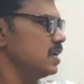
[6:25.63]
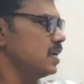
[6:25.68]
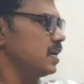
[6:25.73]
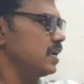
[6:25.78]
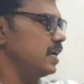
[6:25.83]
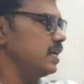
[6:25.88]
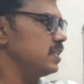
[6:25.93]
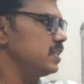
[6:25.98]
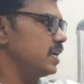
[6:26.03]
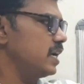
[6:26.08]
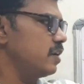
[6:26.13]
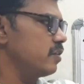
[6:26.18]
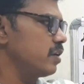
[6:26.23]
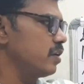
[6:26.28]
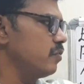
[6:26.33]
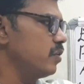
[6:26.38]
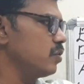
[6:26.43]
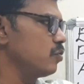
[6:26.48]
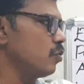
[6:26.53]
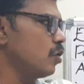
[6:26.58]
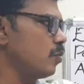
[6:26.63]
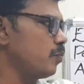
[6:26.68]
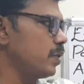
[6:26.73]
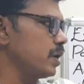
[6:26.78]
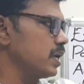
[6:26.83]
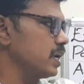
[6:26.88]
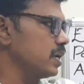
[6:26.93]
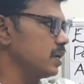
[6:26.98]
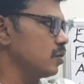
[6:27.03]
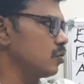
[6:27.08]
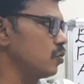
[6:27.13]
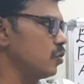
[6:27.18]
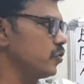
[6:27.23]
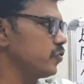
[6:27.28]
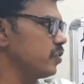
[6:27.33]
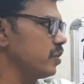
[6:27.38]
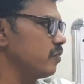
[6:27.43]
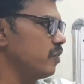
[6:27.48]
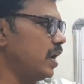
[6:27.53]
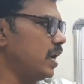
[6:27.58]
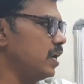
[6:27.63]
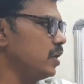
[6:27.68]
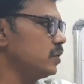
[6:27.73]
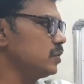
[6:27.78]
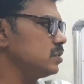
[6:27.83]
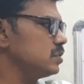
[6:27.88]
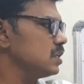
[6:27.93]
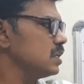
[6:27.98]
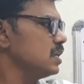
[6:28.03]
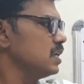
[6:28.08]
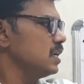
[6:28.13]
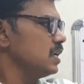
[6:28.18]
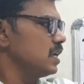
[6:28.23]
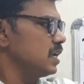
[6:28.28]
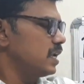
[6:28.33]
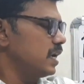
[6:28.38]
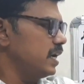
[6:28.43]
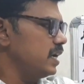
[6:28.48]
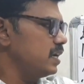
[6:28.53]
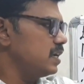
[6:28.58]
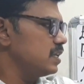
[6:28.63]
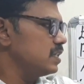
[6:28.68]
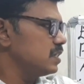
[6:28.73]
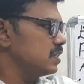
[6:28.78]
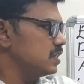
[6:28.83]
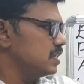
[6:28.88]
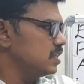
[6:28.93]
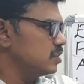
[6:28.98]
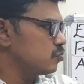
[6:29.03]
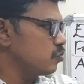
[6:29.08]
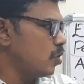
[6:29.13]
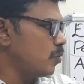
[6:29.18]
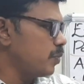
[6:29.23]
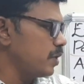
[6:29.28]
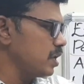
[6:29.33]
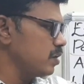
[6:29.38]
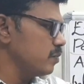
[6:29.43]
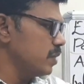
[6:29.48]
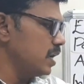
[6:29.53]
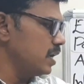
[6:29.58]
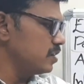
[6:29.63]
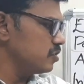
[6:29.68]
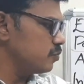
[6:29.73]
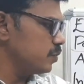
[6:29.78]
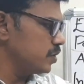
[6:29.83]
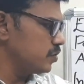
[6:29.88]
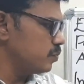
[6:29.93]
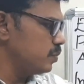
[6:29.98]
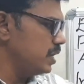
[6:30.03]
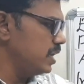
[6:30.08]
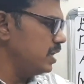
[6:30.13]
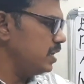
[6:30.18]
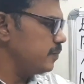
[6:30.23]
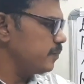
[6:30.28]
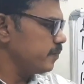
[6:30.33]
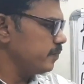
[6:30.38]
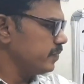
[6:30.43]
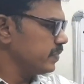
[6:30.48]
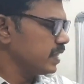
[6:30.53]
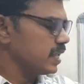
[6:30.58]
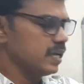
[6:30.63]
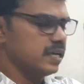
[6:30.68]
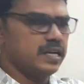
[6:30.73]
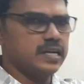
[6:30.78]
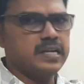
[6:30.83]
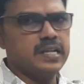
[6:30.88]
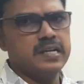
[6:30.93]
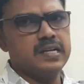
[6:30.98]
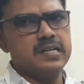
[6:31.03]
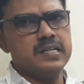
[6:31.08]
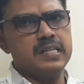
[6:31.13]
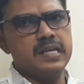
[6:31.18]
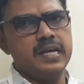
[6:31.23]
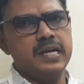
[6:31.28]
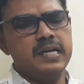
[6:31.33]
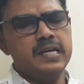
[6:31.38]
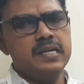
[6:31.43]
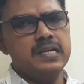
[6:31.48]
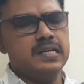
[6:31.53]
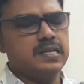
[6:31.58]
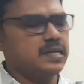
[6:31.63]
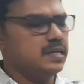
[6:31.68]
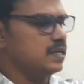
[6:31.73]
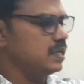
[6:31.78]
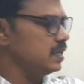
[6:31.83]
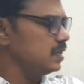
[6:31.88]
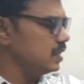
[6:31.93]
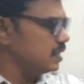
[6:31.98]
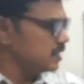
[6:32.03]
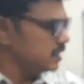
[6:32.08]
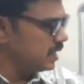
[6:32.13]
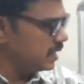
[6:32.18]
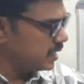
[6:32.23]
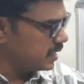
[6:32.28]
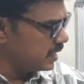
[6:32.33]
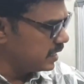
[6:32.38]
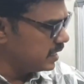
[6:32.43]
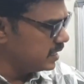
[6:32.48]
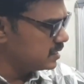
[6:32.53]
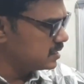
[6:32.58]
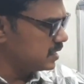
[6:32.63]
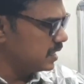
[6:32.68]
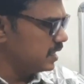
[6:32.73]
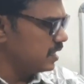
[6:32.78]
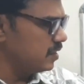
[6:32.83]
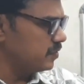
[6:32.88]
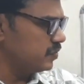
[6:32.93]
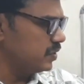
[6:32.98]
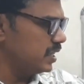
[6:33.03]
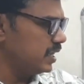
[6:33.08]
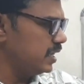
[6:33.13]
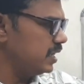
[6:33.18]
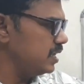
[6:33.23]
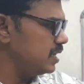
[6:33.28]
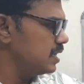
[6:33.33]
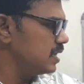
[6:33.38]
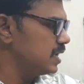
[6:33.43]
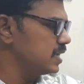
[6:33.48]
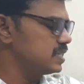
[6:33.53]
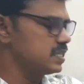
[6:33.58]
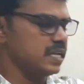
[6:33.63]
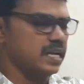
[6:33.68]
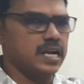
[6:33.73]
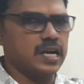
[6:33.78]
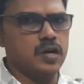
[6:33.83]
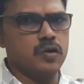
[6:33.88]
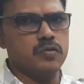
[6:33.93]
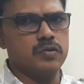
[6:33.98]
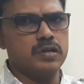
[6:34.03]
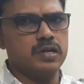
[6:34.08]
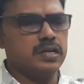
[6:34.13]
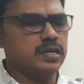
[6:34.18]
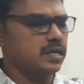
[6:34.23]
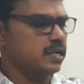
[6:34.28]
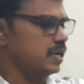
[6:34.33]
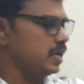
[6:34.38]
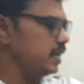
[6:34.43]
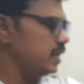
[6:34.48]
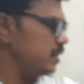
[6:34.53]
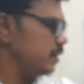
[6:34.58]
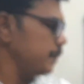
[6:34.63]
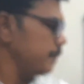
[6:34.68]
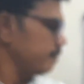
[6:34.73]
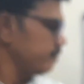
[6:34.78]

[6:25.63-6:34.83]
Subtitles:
Right? They have given opening and closing values, right? This opening balance must be written on the credit side of the ledger account, right?